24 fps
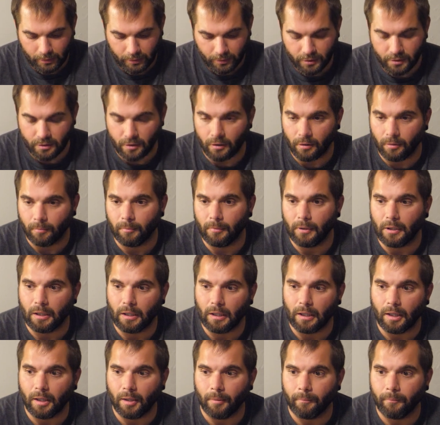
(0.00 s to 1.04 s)
some
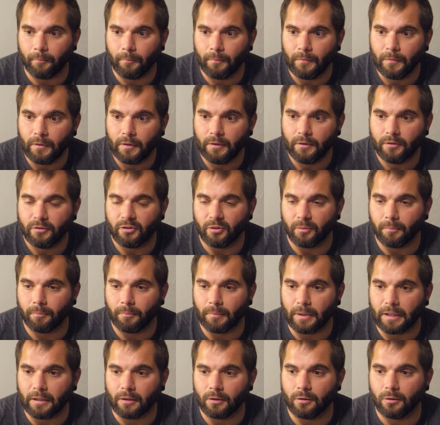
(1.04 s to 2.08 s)
um, some
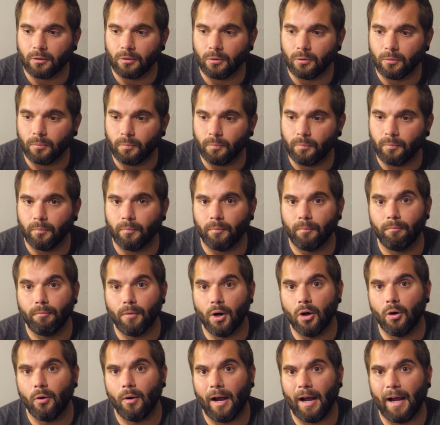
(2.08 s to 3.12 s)
Merrell
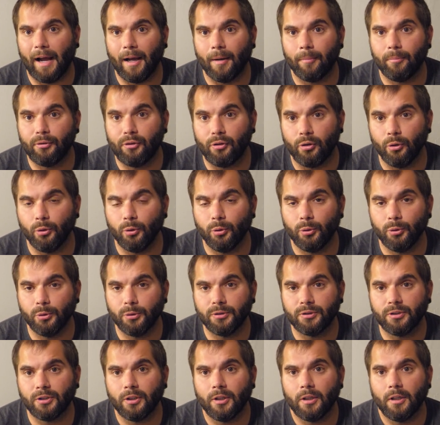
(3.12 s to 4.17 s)
Moab
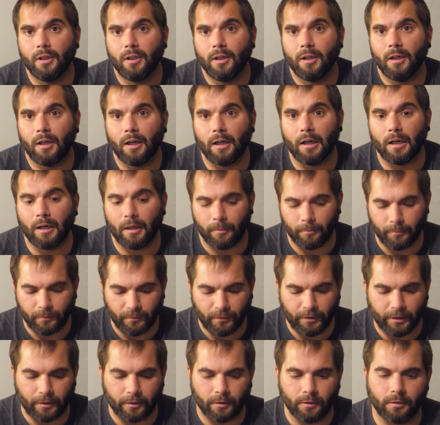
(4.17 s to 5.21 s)
2s um,
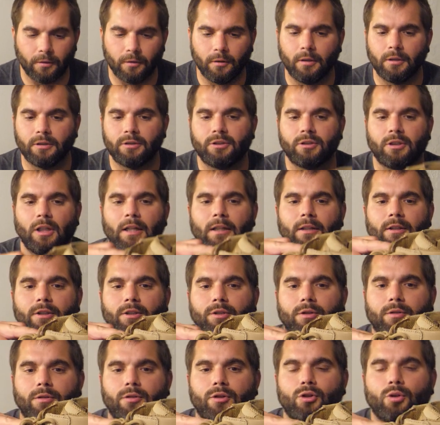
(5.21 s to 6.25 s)
that are a
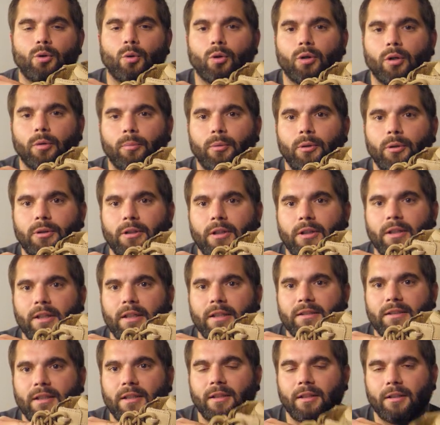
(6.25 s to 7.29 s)
slightly shorter boot than
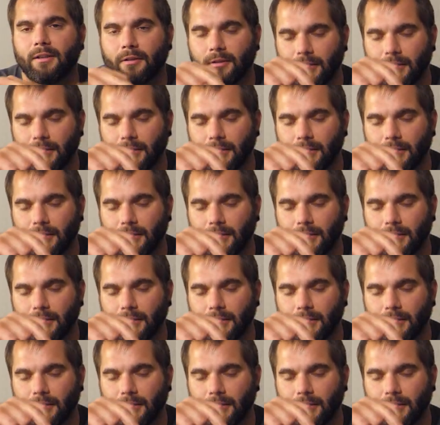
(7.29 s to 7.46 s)
this I think